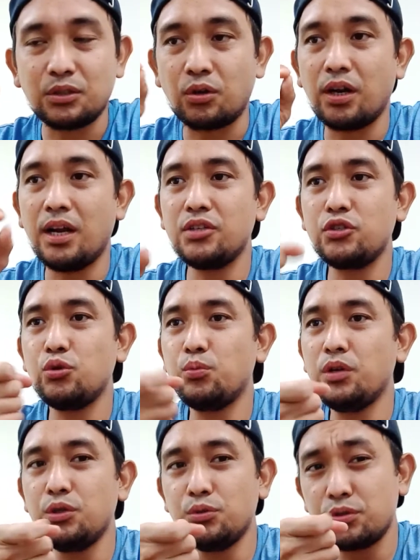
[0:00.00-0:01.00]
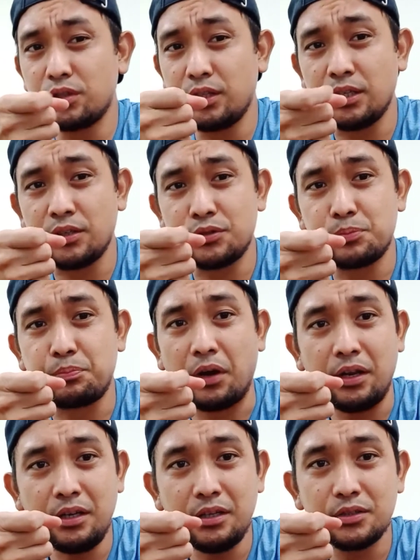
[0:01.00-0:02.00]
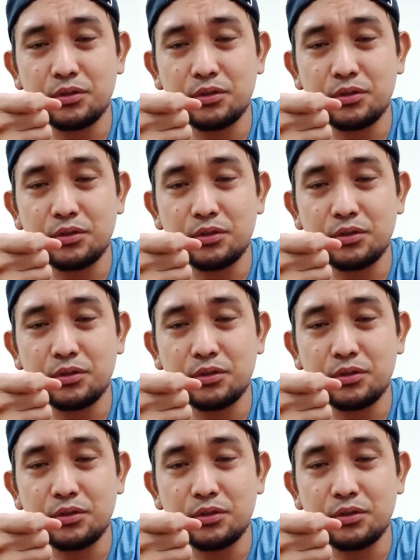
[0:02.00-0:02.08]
or else you will use the spray.